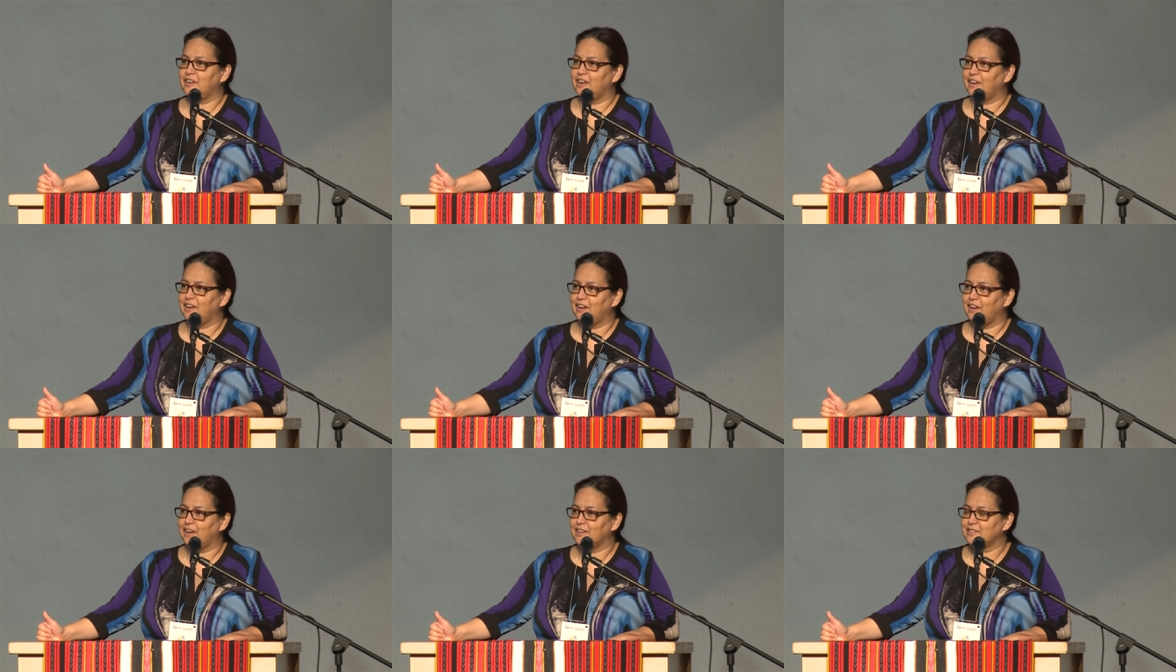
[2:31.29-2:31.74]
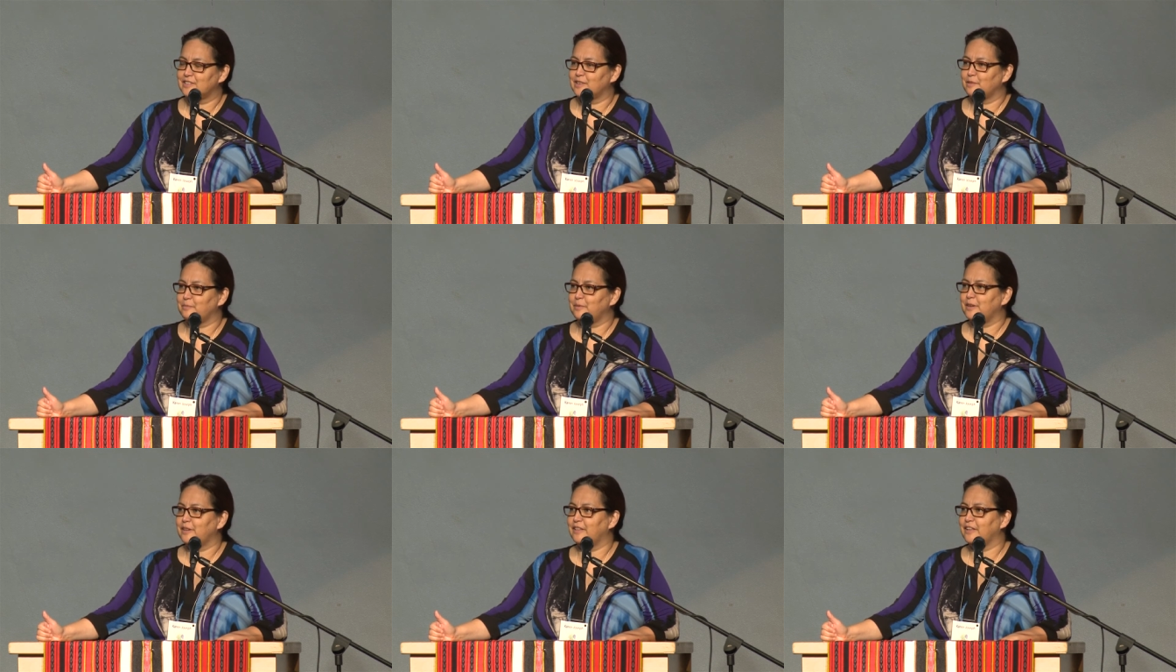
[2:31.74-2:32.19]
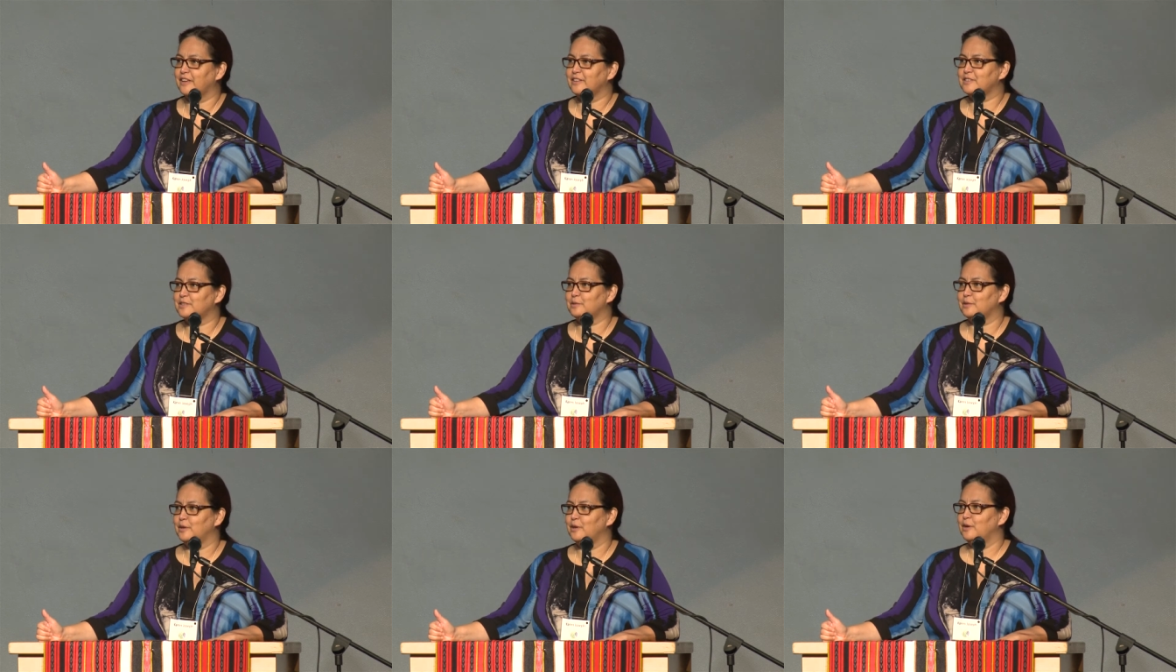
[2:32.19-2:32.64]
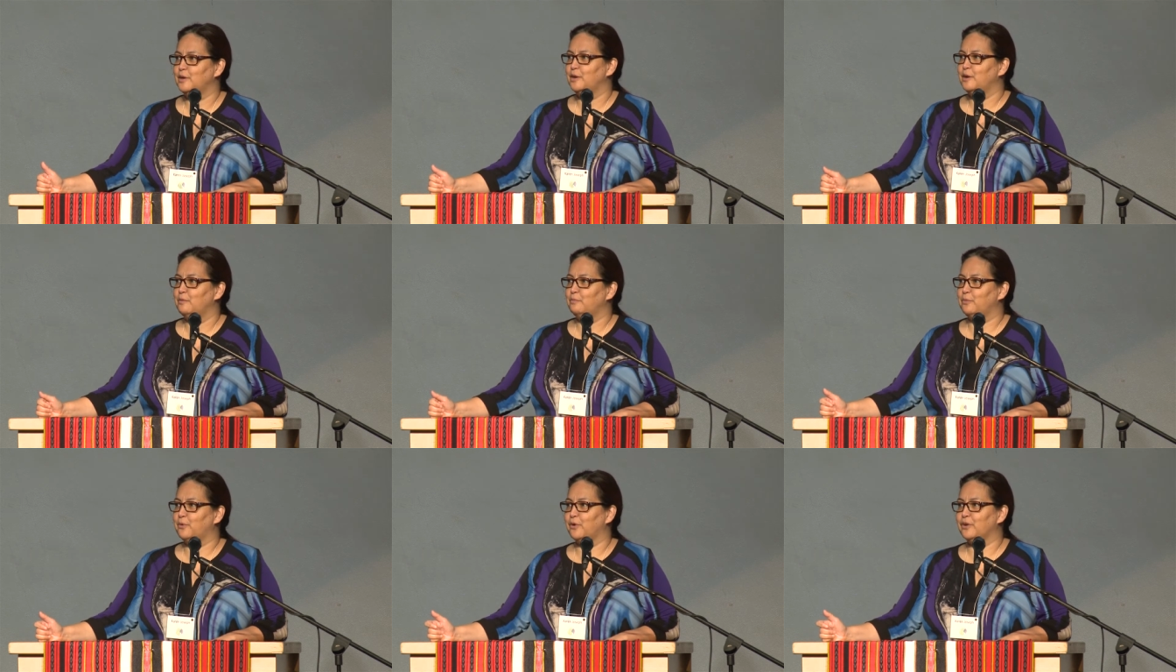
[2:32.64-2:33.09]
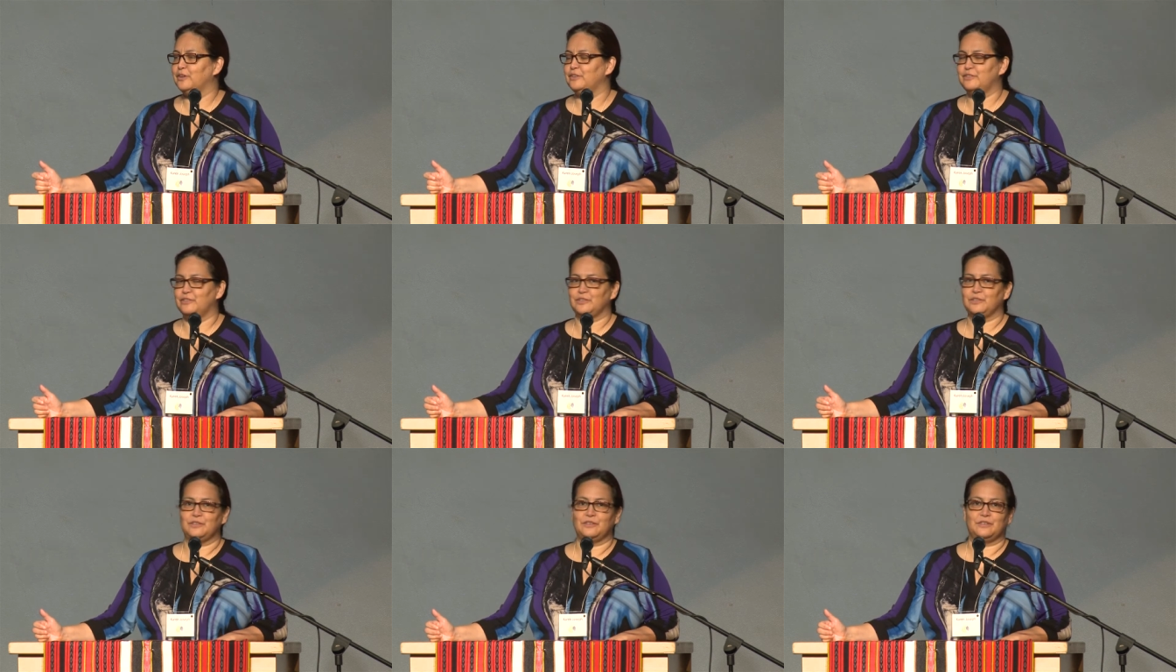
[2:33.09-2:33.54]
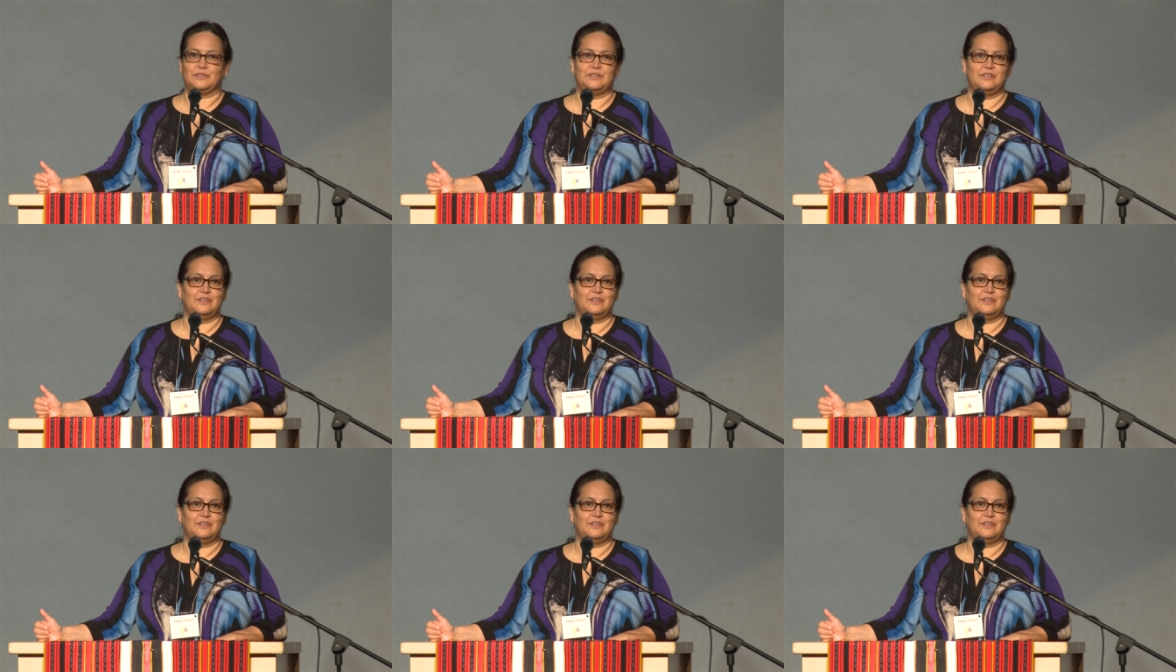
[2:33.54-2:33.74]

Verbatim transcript: and as somebody that's more into